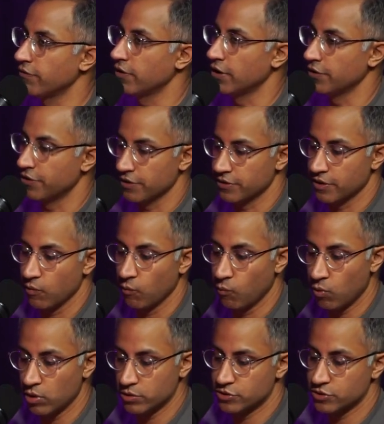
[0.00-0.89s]
And I think that
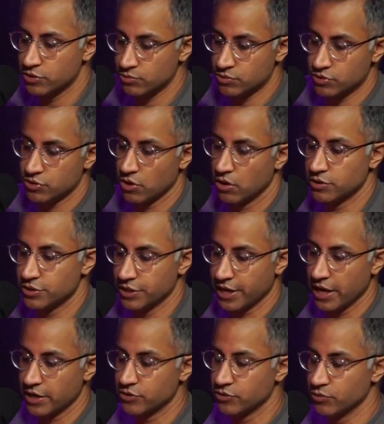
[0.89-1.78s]
once you start to
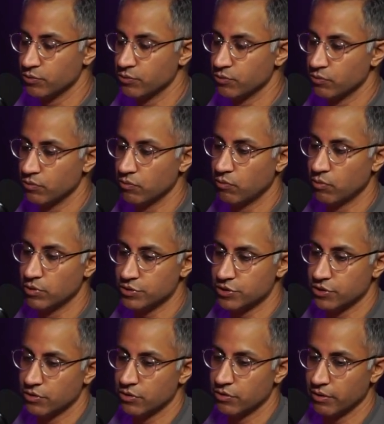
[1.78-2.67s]
get to
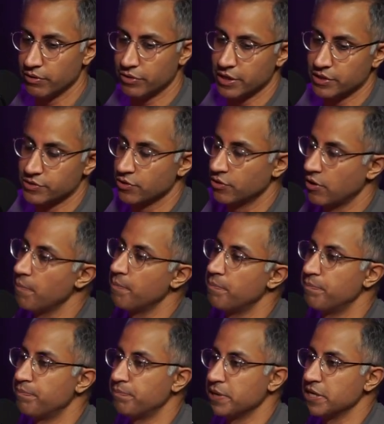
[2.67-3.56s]
once your things are in a
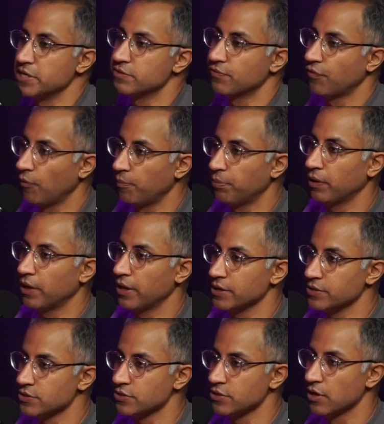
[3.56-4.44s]
peaceful
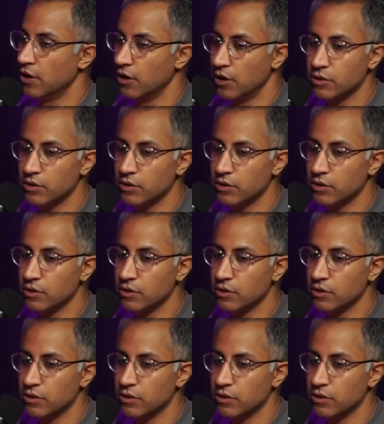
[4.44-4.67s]
place,